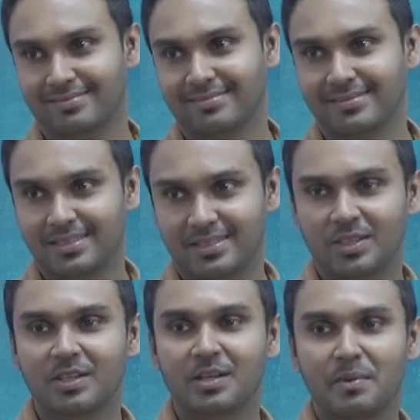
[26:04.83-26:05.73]
So you
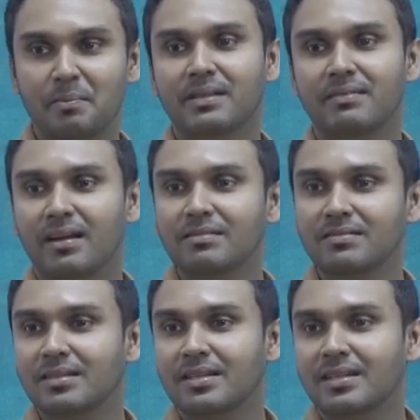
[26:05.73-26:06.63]
remember the value?
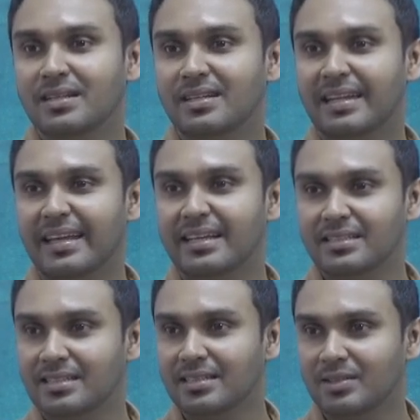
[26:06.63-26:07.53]
Takes
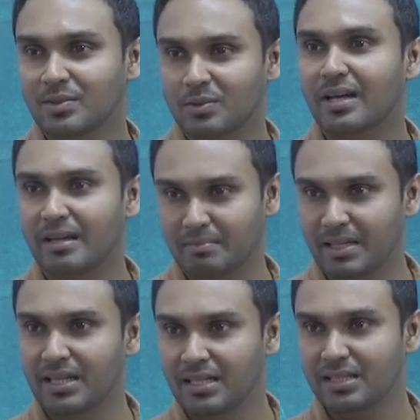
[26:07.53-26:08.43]
no time, ne?
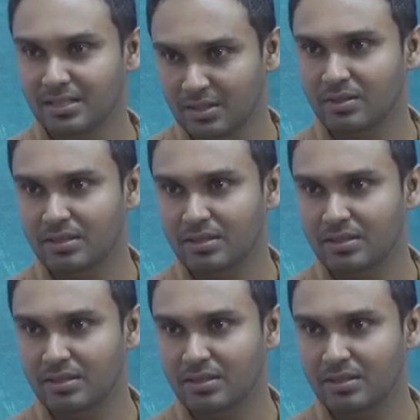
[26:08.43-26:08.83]
Good.